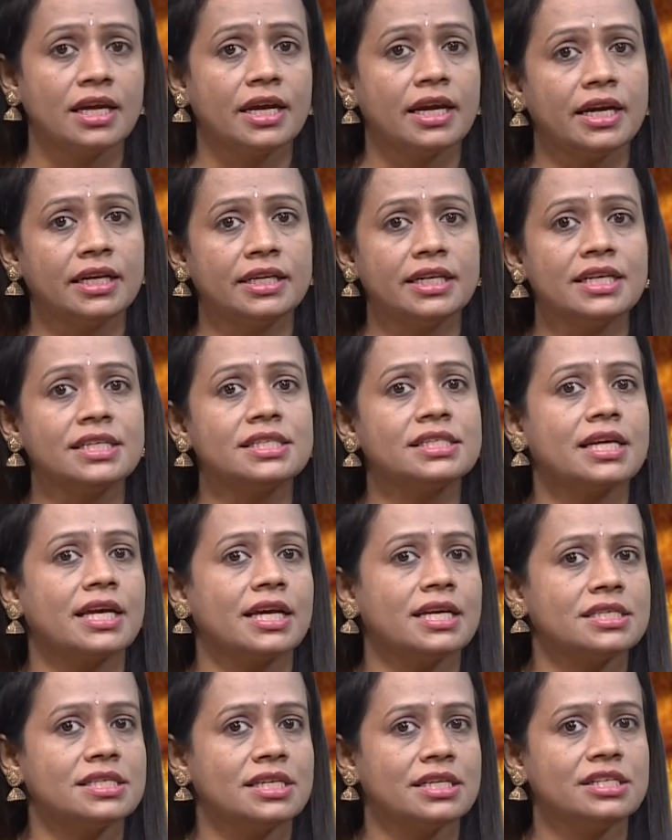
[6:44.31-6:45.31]
It is
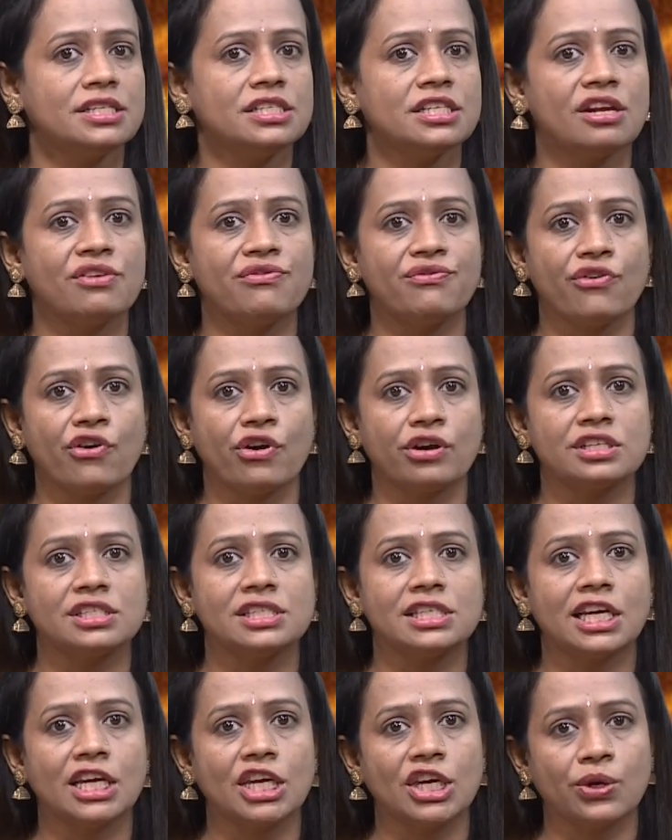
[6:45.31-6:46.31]
essential for
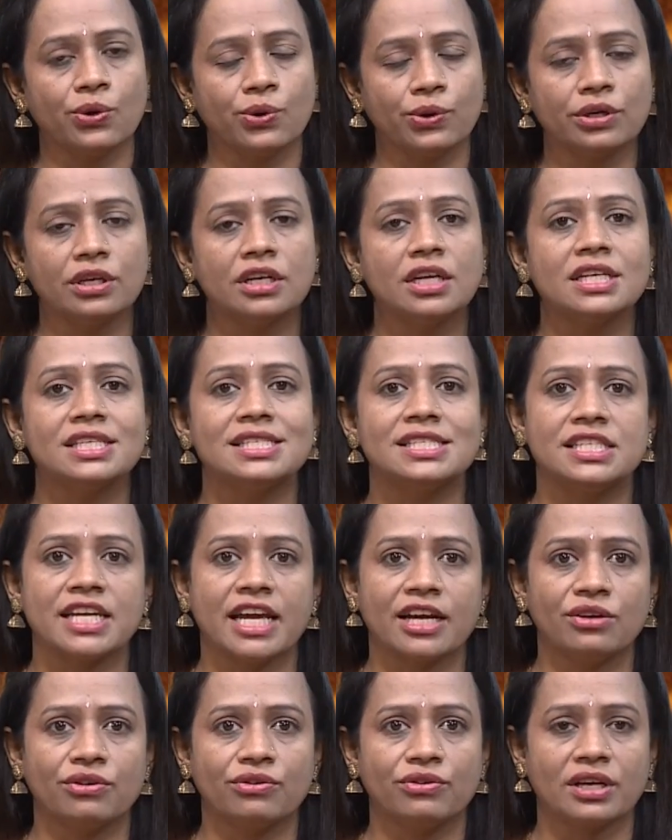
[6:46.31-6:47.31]
secure
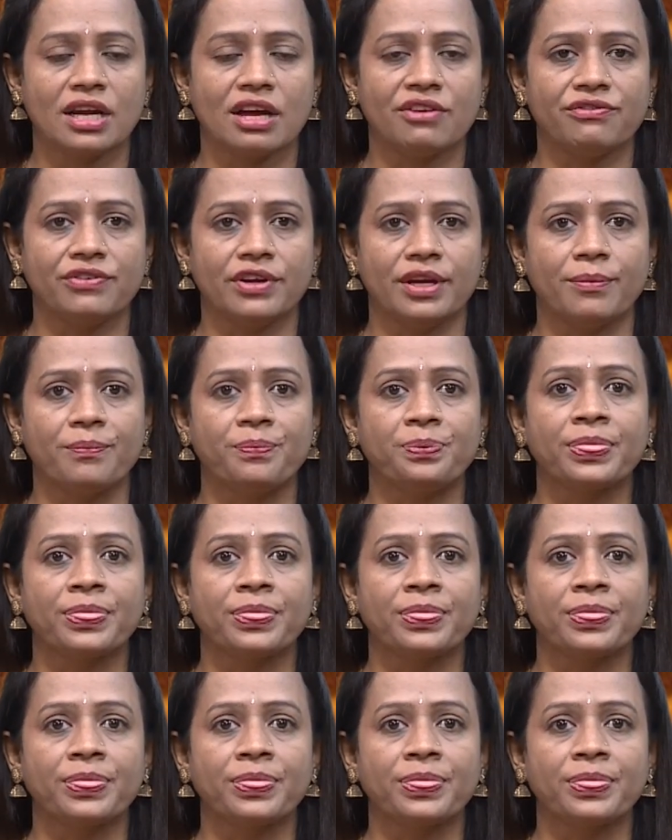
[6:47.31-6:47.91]
steganography.